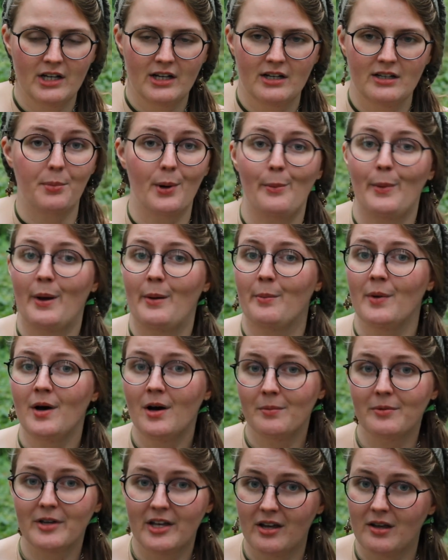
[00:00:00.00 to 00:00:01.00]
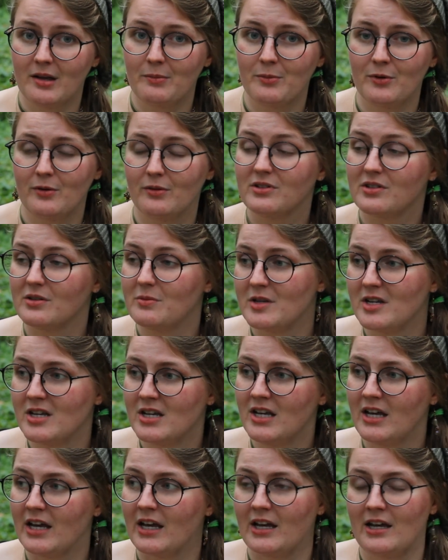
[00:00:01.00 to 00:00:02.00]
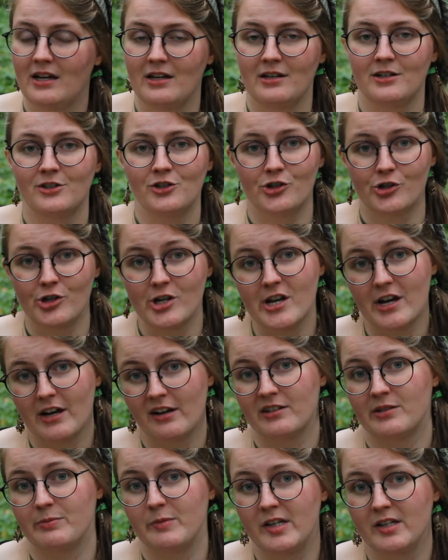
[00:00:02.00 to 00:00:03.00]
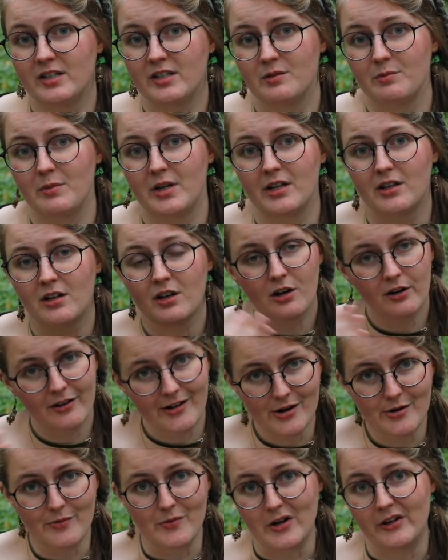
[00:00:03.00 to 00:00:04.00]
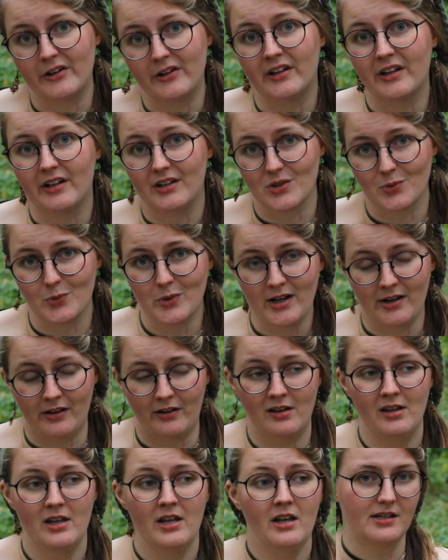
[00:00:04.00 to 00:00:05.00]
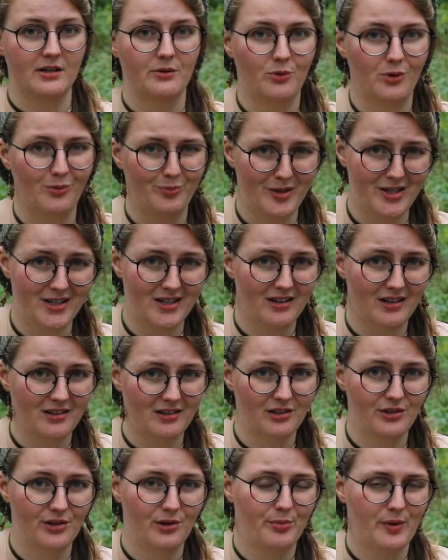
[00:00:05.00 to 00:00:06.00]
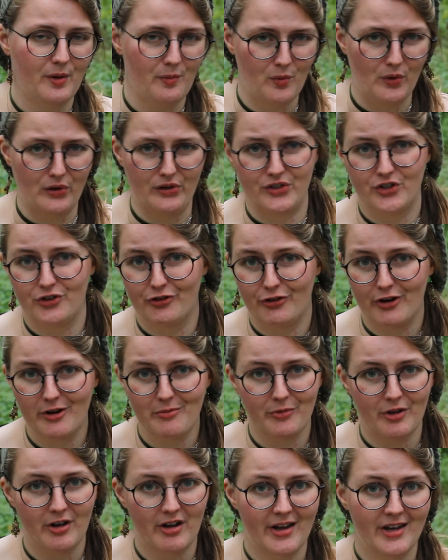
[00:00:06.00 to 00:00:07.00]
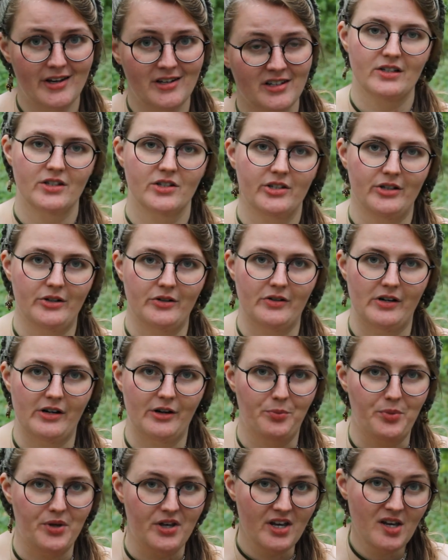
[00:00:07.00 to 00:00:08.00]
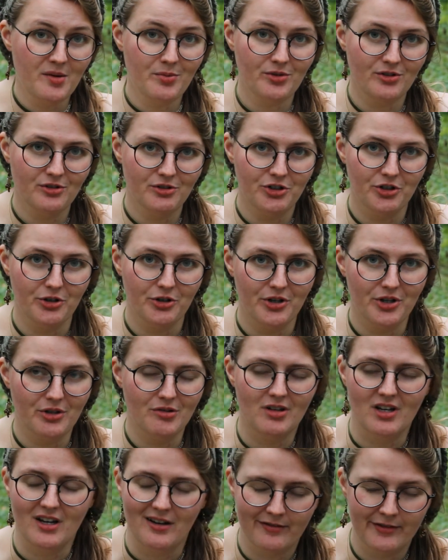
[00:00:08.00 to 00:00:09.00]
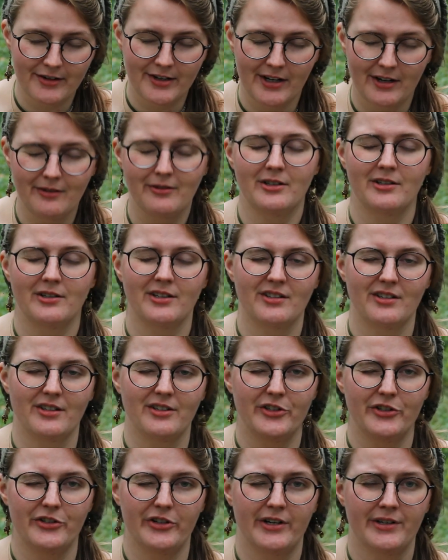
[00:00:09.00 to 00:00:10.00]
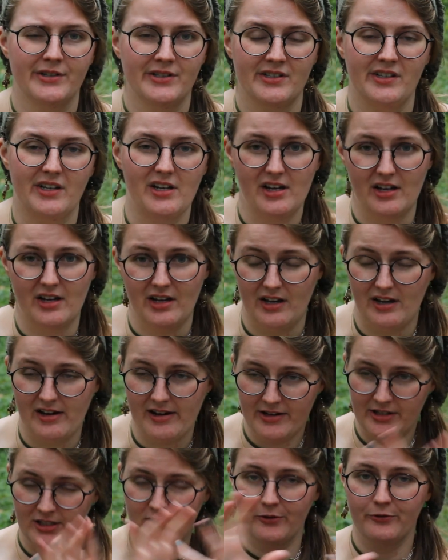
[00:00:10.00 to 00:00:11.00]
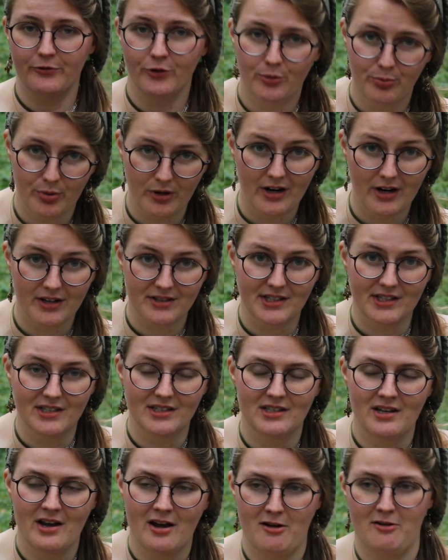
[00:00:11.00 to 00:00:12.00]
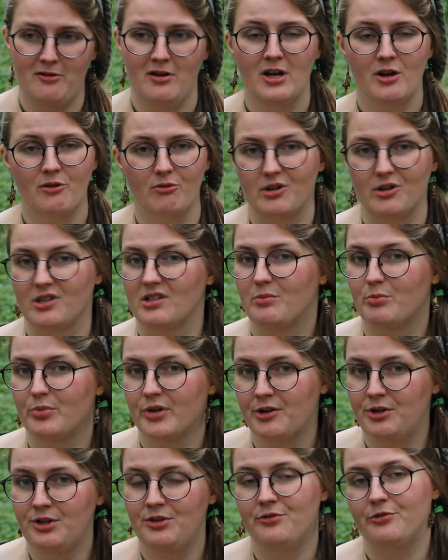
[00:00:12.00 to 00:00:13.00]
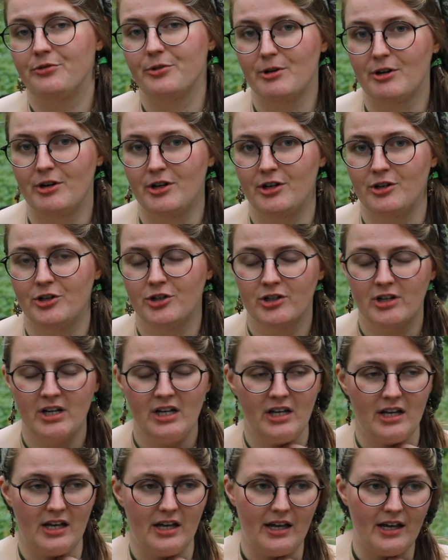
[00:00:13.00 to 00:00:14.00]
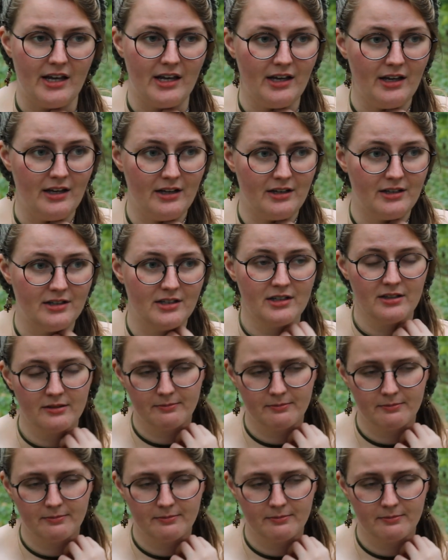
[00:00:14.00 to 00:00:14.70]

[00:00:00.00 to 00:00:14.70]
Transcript: But my mom came to me and she asked me to make her one as well. It will be a little bit more streamlined, so I'll be able to show you the everyday Renaissance dress as a full process now with some brand new footage, and